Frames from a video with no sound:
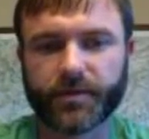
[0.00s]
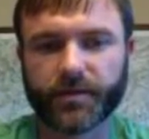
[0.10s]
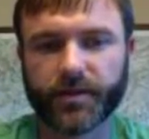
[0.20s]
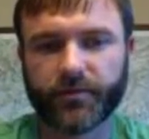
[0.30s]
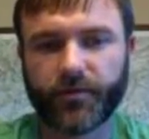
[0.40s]

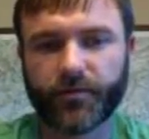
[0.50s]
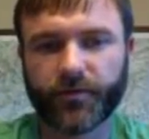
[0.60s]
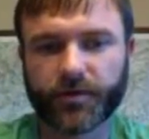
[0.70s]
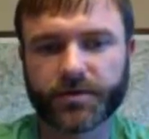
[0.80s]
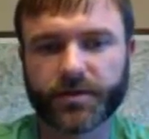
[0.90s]
Lift the
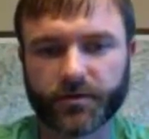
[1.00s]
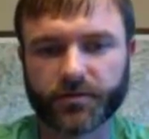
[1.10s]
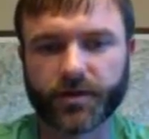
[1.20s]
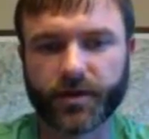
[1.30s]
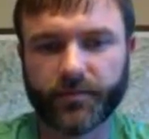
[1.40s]
first
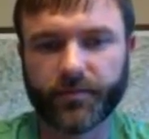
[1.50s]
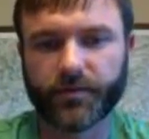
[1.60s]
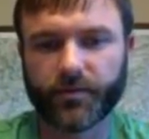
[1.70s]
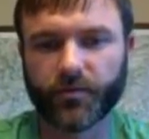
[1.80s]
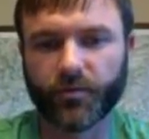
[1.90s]
sterile drape,
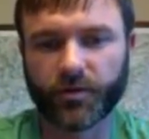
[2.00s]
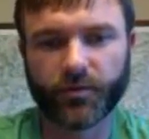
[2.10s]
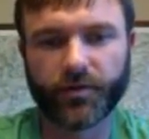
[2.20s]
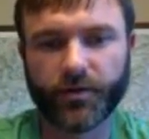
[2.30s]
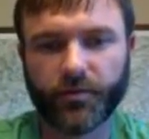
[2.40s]
the one
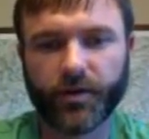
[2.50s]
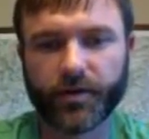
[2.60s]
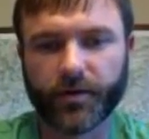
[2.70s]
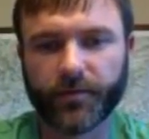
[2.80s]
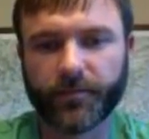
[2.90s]
with no
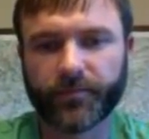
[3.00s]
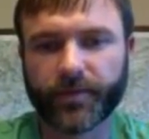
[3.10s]
window,